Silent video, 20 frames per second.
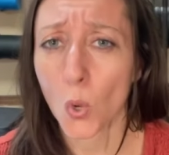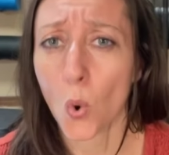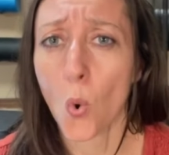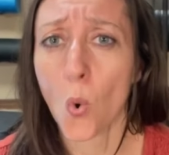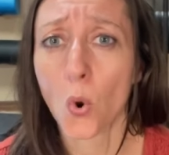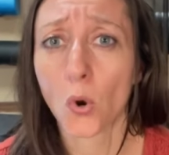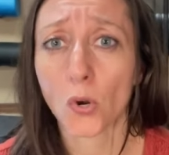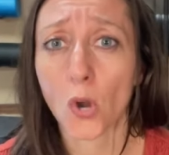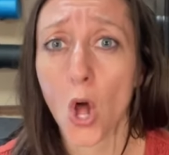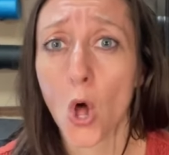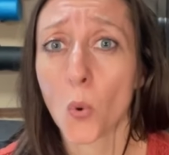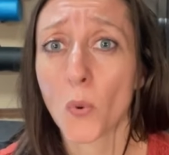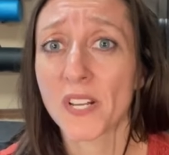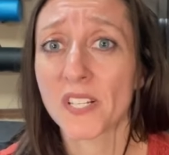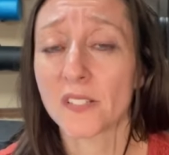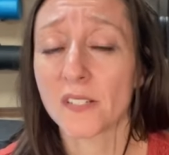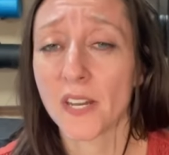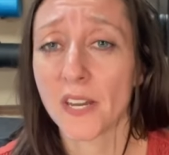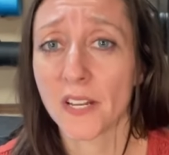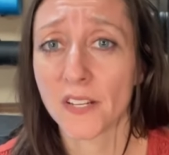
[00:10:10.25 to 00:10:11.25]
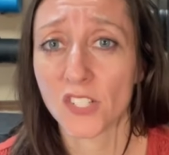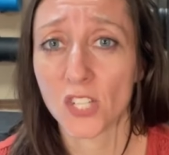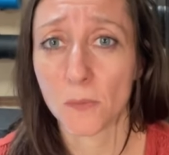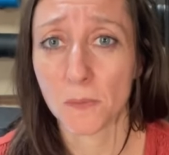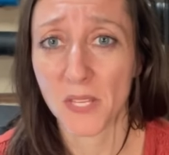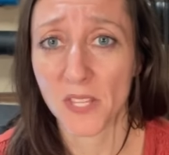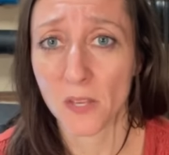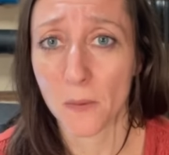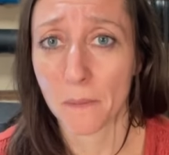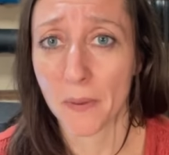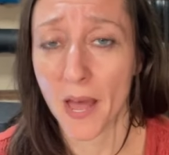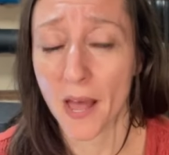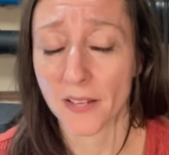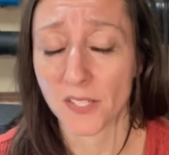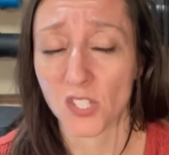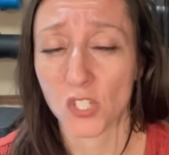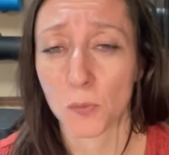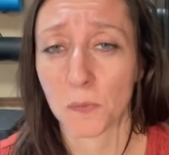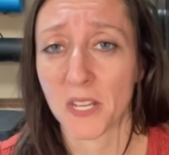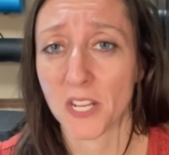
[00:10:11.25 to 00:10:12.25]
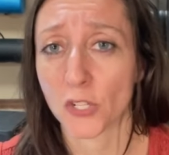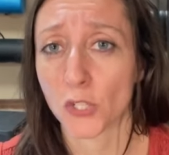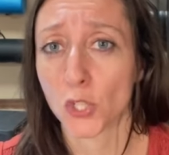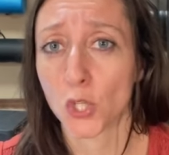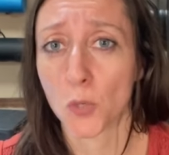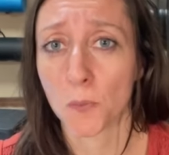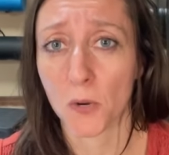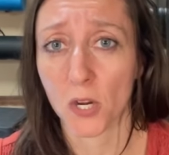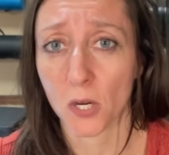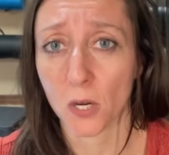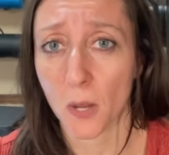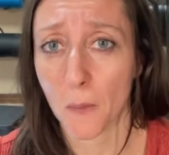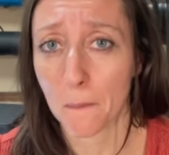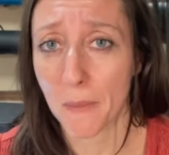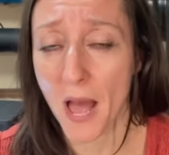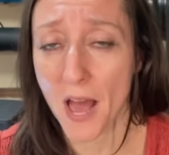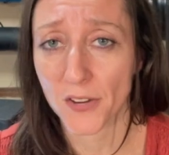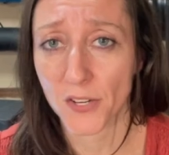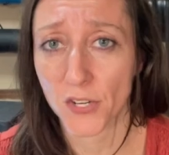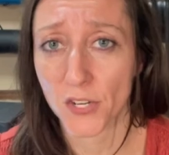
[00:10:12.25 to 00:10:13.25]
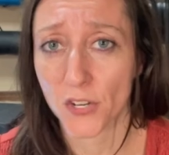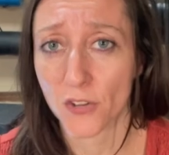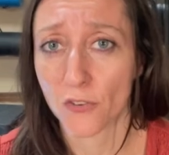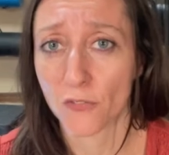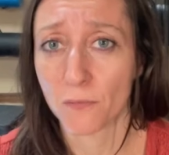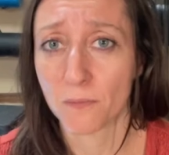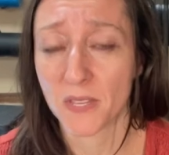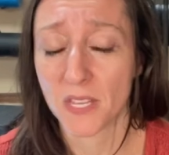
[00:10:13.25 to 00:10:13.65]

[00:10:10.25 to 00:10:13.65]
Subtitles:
or always needing to be the best, being super competitive,